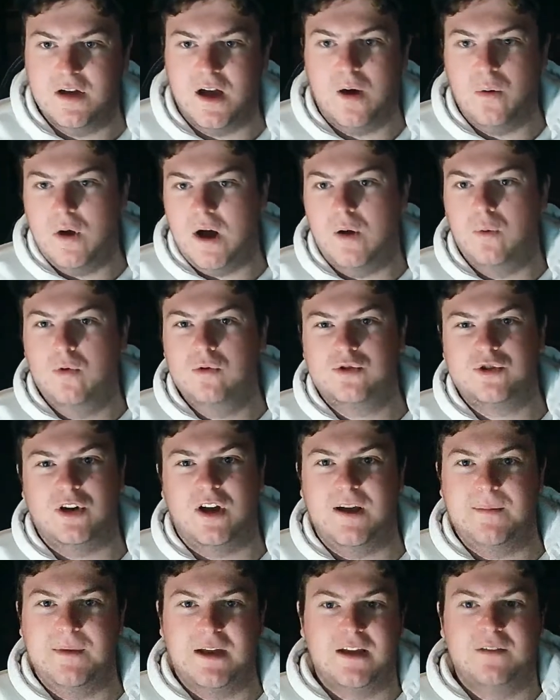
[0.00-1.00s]
I will
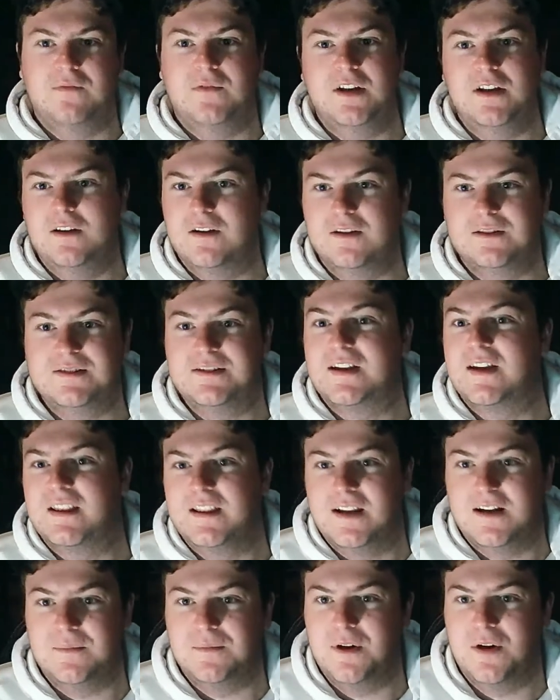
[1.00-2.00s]
try and make a video saying
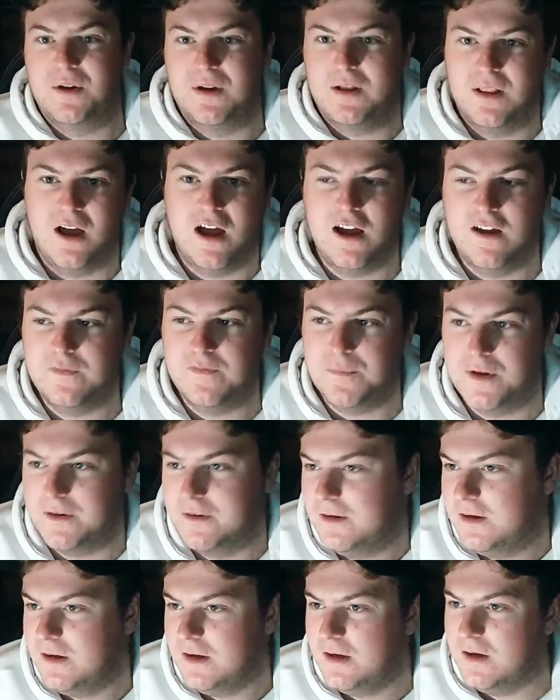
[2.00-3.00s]
that I'm going live, but
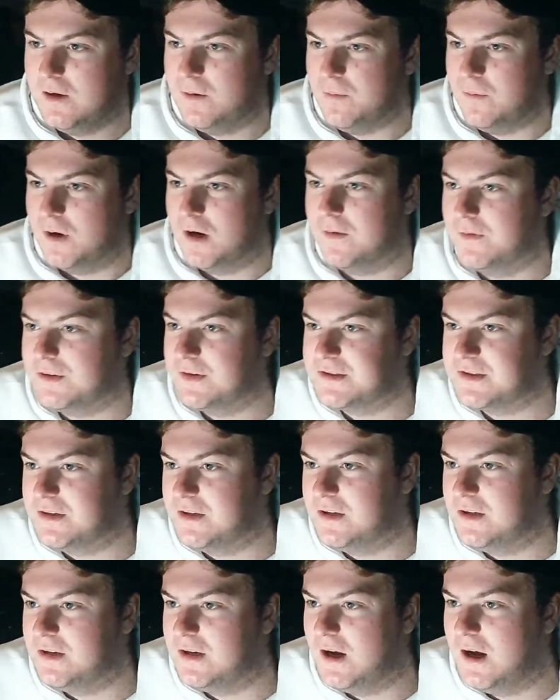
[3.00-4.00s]
whatever.
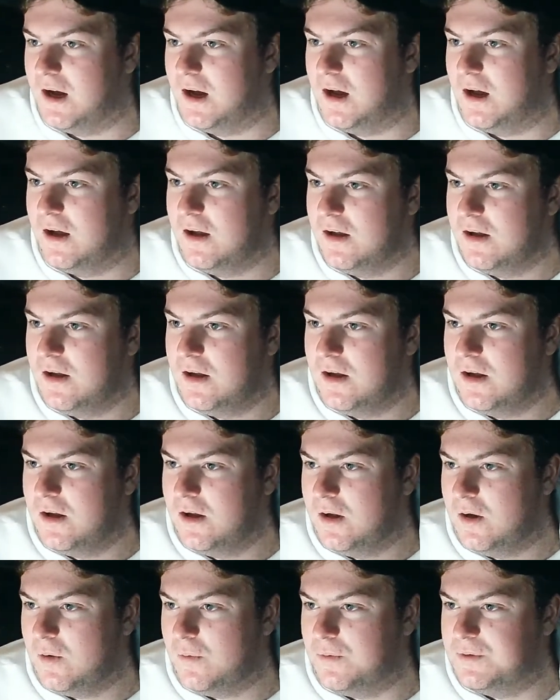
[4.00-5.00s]
So
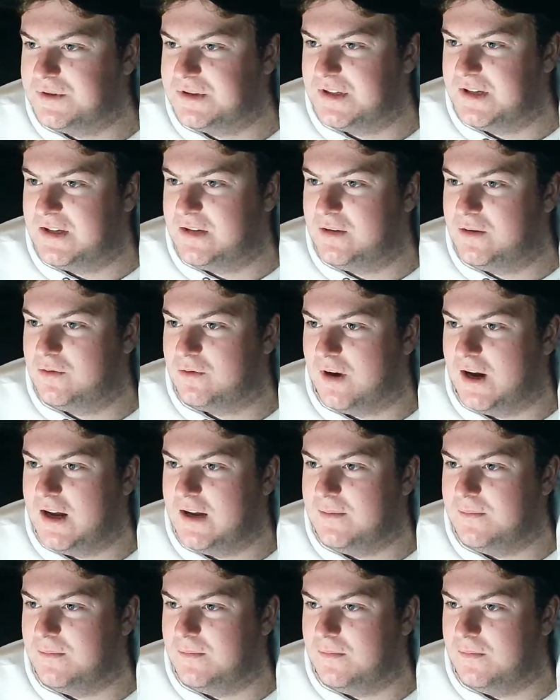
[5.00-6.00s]
was a
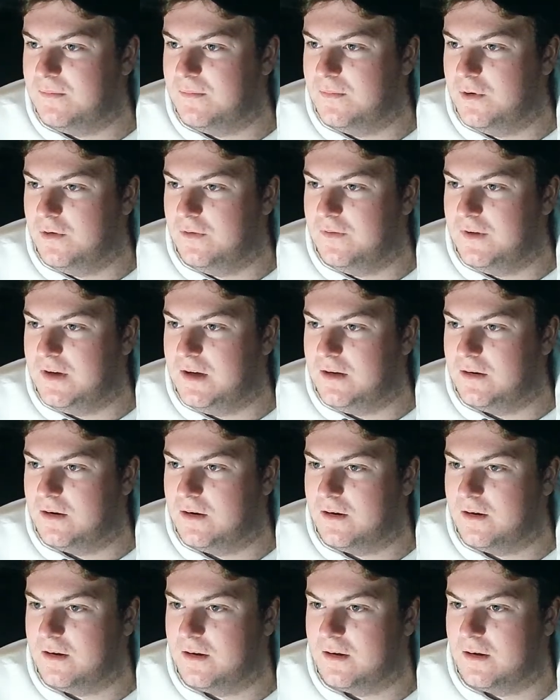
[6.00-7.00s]
great movie
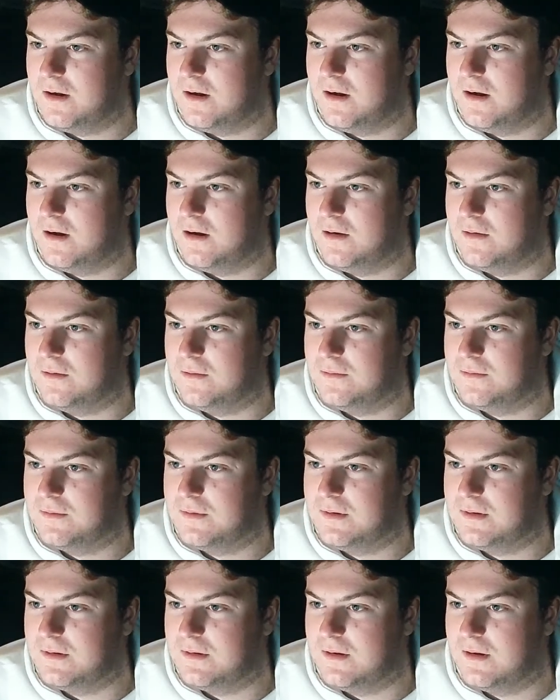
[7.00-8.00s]
To
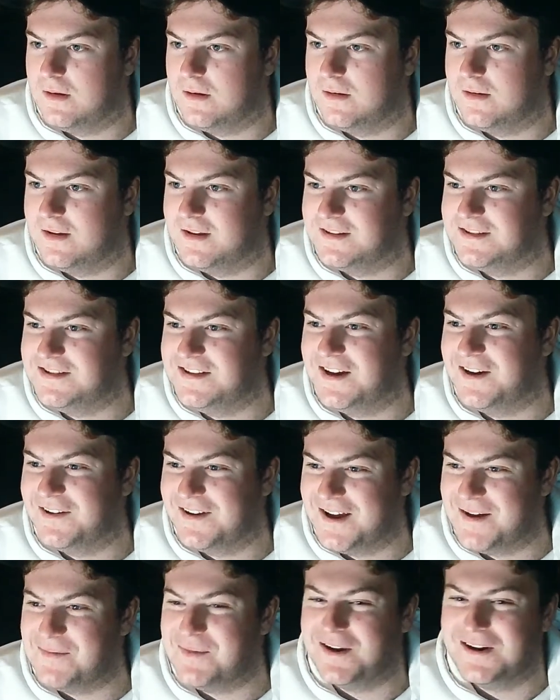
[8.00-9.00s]
the guy who gets yelled
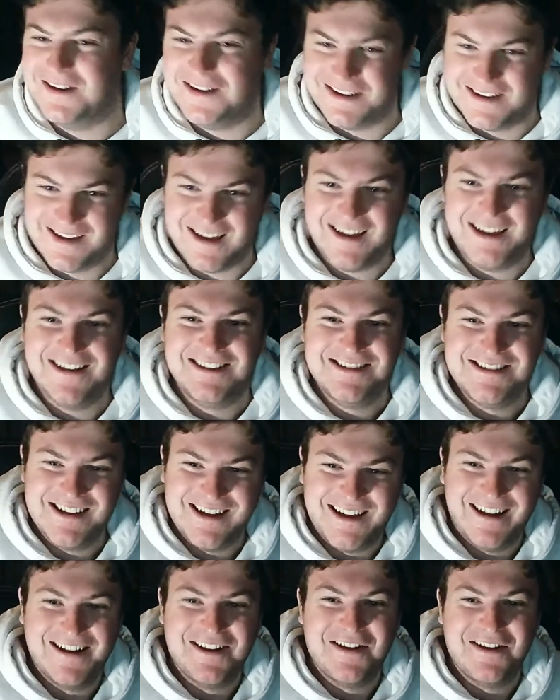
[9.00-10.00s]
at by Nick Cage.
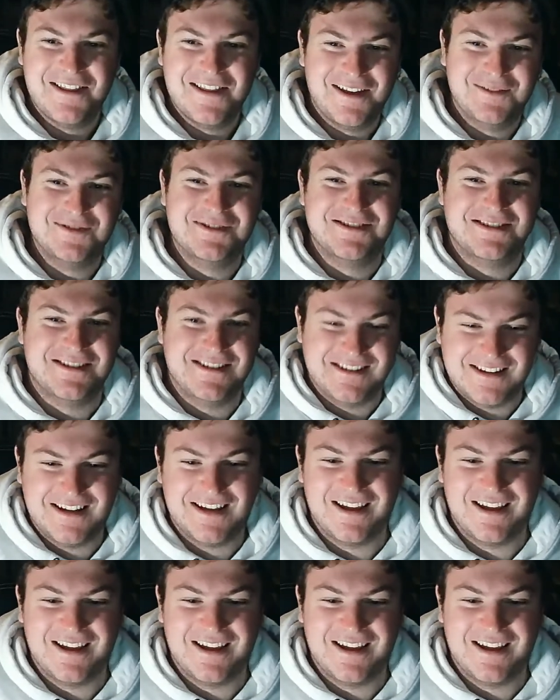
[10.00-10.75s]
Yeah, I know that was.